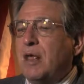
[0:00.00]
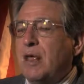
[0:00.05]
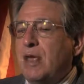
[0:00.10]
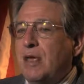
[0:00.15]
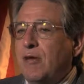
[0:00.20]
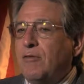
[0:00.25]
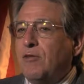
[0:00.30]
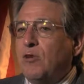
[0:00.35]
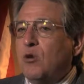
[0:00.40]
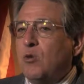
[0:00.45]

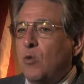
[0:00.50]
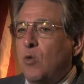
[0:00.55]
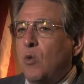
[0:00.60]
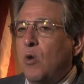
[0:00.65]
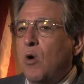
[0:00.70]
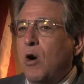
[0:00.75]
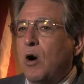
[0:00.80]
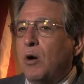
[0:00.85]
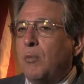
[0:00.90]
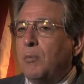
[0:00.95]
if you
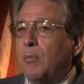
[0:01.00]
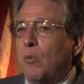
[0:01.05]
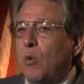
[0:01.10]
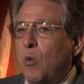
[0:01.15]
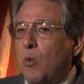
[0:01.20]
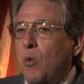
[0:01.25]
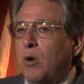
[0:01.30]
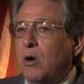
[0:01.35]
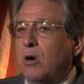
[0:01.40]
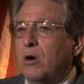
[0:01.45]
are
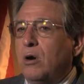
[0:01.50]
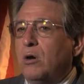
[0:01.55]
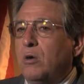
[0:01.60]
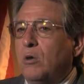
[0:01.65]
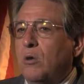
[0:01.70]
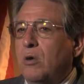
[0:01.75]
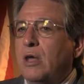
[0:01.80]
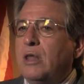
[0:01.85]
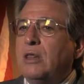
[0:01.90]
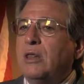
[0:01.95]
born
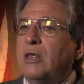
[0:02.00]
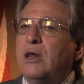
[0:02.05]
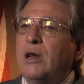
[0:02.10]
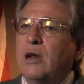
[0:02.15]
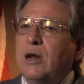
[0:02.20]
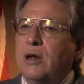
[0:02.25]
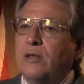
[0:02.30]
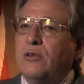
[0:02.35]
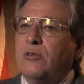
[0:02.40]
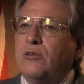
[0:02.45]
in the
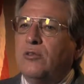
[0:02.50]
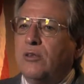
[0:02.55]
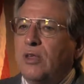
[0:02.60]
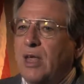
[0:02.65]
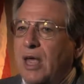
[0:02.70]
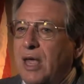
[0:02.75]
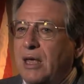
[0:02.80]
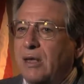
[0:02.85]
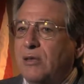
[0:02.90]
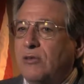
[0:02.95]
United
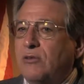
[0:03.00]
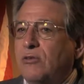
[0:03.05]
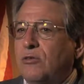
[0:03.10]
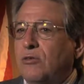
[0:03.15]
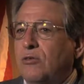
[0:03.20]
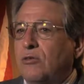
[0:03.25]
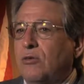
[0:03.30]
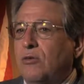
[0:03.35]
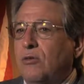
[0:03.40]
States,